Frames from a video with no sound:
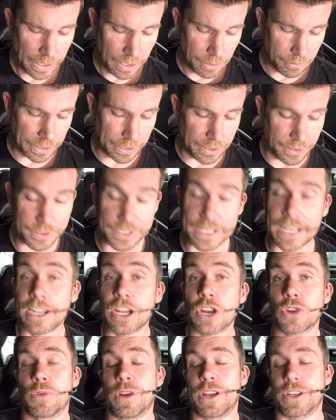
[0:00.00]
We can use our
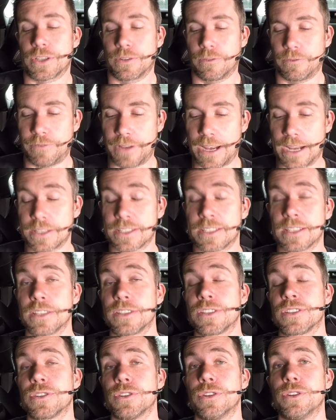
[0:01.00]
correction factor
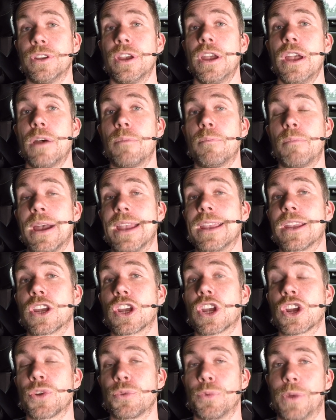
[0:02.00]
to make
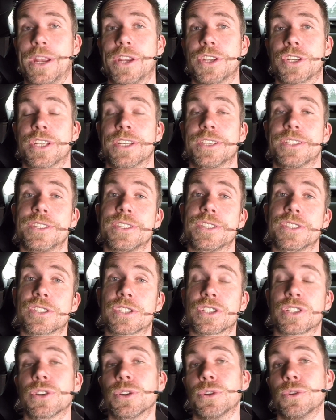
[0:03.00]
corrections
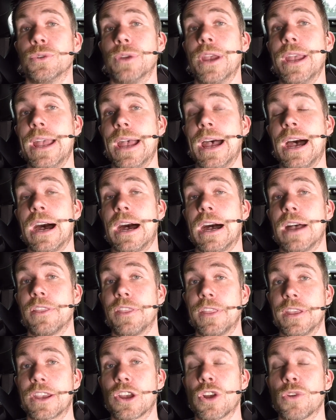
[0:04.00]
to
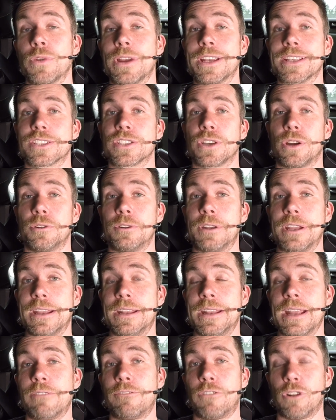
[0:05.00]
the correct zone
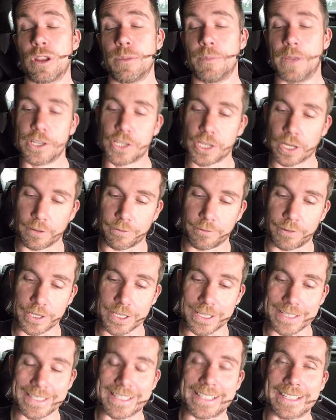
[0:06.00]
in our volumetric
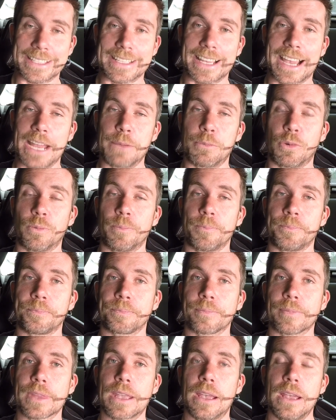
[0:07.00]
efficiency table.
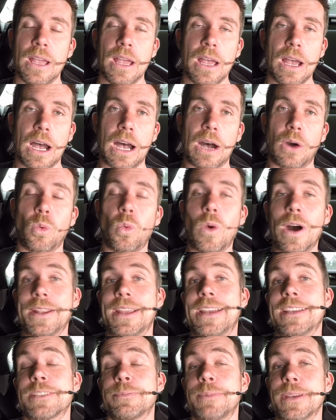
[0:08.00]
One
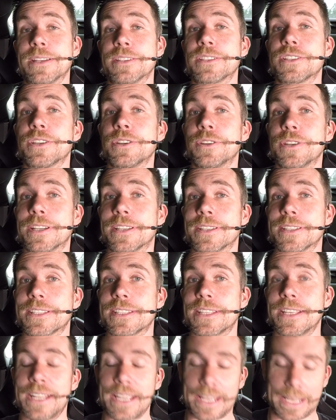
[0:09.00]
aspect to
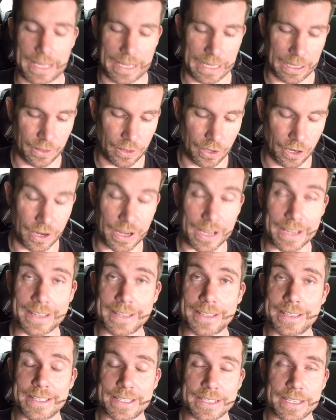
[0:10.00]
consider here though
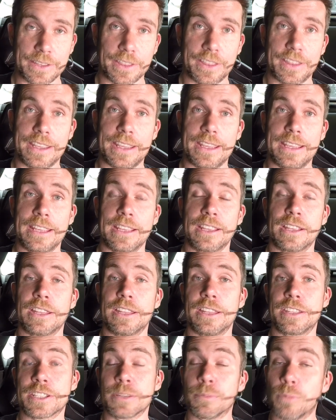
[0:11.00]
is
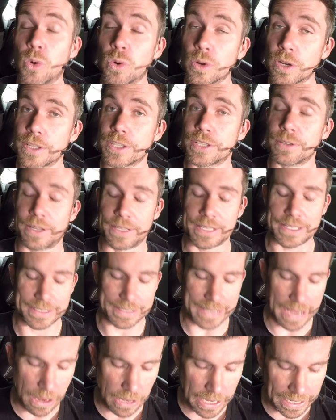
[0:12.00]
it's important to
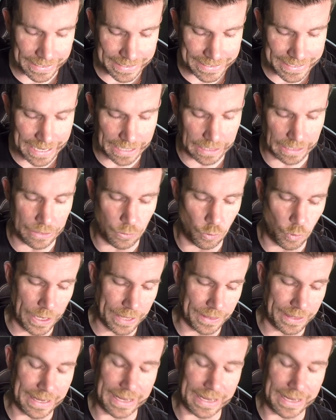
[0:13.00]
understand exactly where the